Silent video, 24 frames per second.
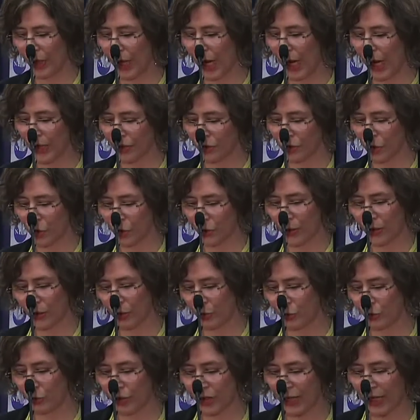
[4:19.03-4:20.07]
I just
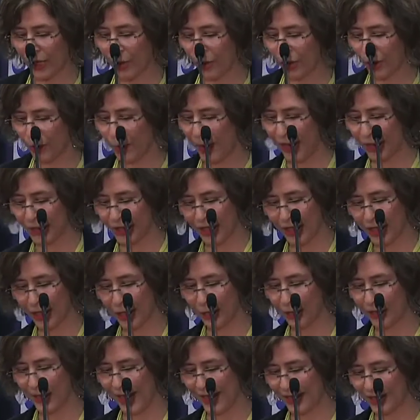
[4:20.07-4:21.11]
wanted to tell you about
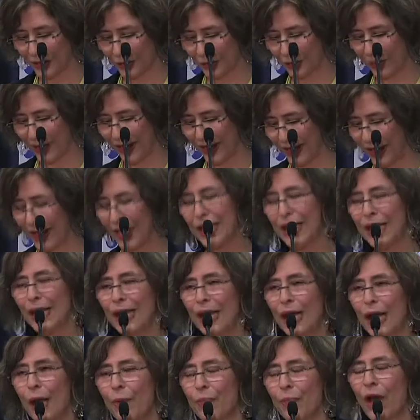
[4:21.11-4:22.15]
him that when
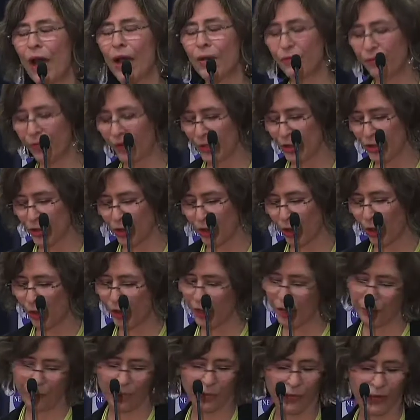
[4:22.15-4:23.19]
I first saw
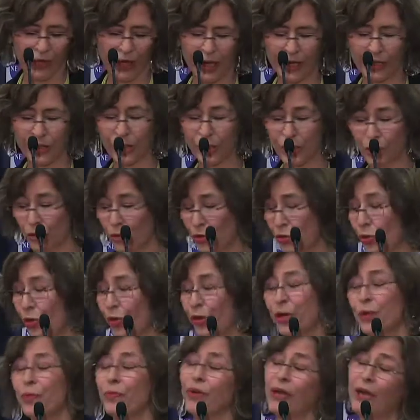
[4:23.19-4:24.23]
him, well, I didn't know
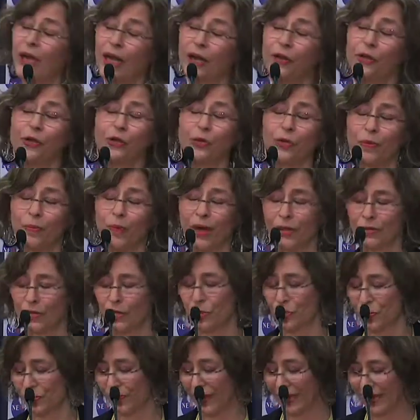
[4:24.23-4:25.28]
him, well, I knew about
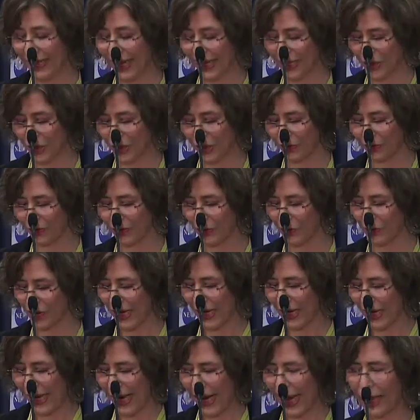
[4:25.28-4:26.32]
his fantastic films,
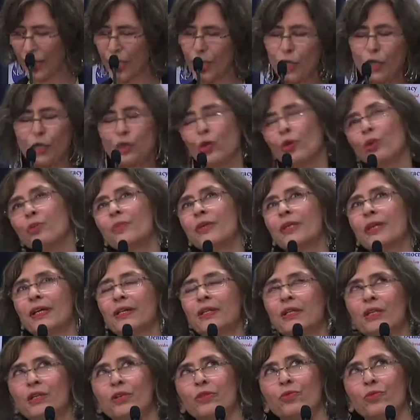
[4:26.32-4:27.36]
and he told me
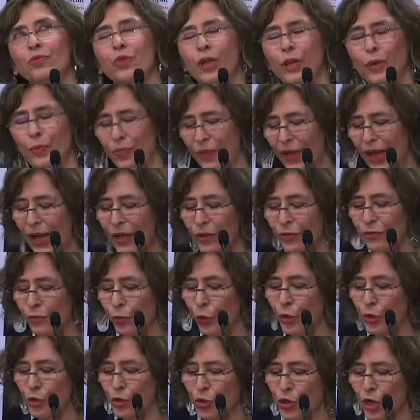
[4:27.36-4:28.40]
that he had
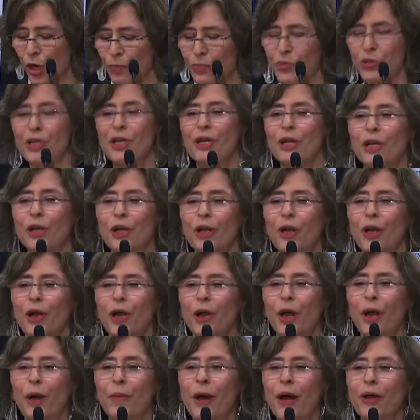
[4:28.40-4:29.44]
workshops
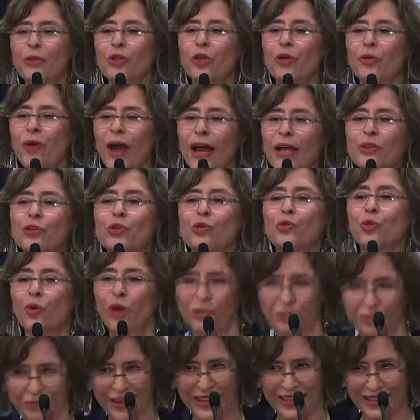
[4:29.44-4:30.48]
about the right to
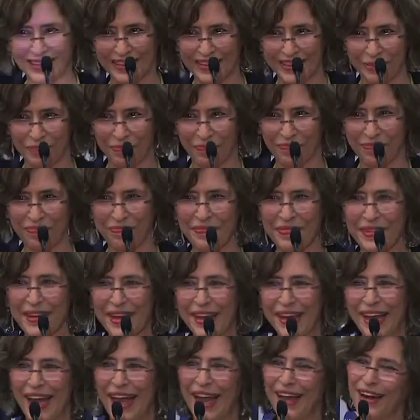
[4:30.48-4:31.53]
offend.
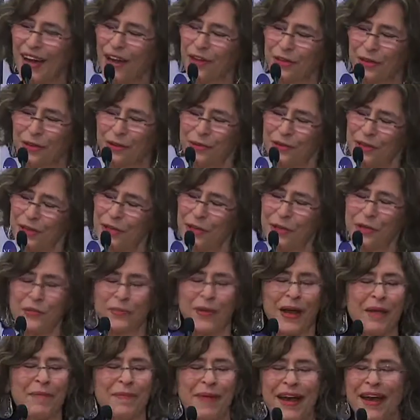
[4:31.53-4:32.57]
And I thought, here's
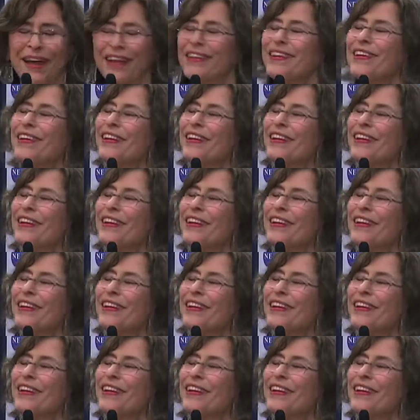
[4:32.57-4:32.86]
my man.